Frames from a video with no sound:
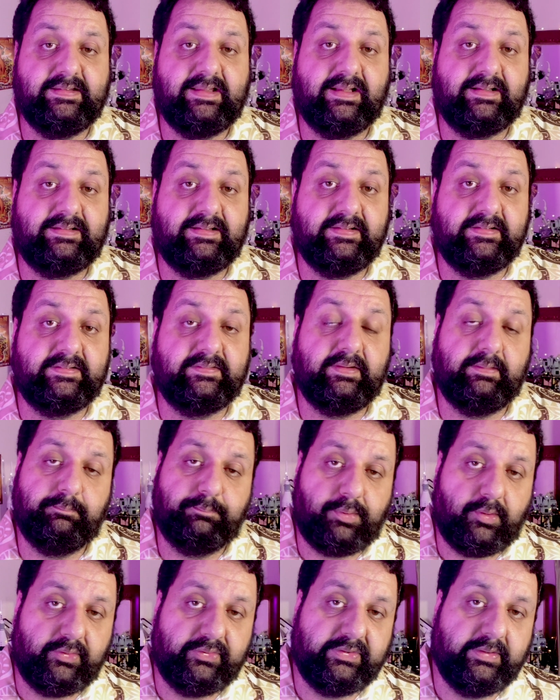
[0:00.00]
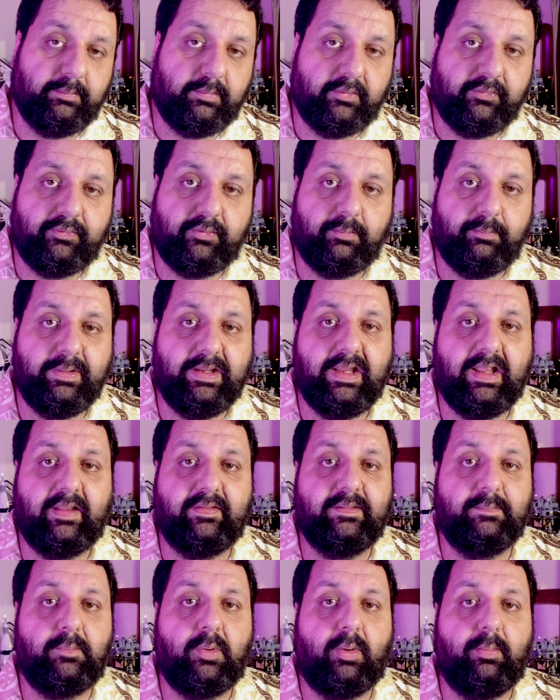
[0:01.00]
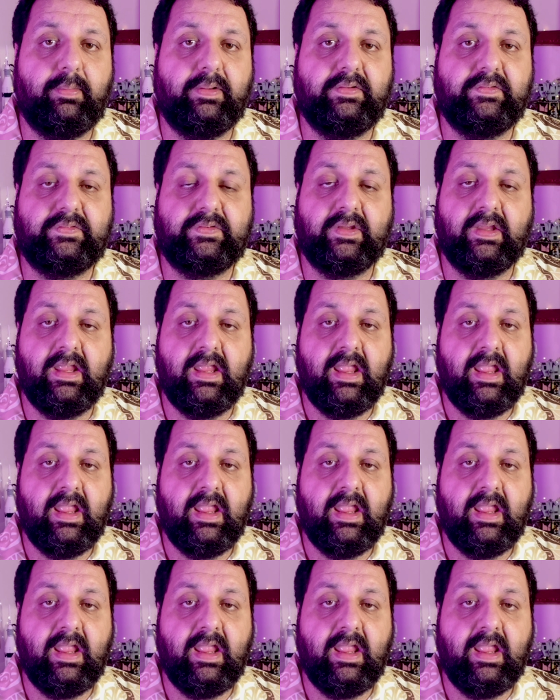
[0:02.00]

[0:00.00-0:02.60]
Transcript: that is impossible for me at the moment